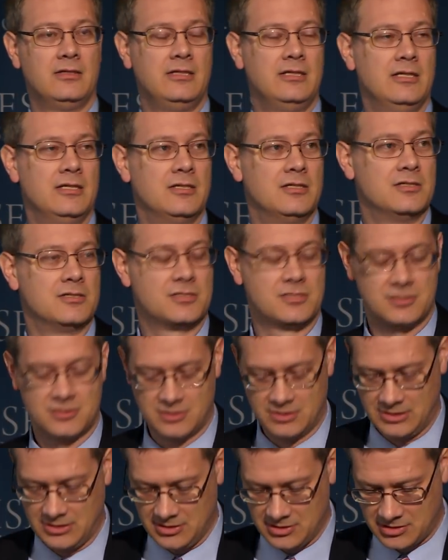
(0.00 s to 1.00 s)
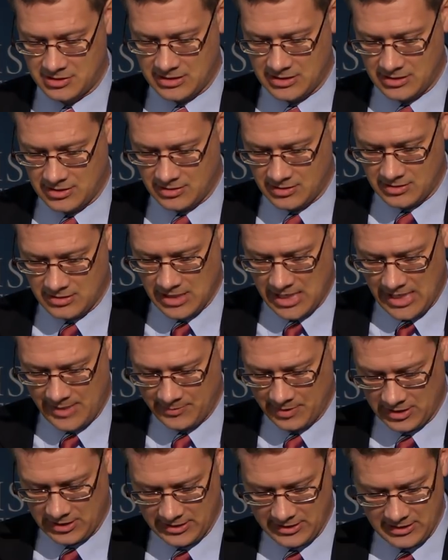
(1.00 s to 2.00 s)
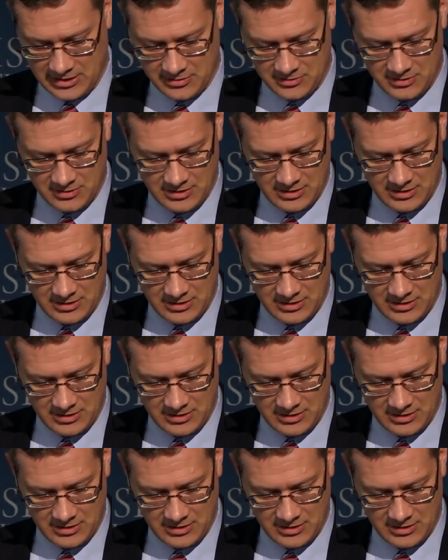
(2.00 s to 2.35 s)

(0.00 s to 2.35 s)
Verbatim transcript: is, is commonly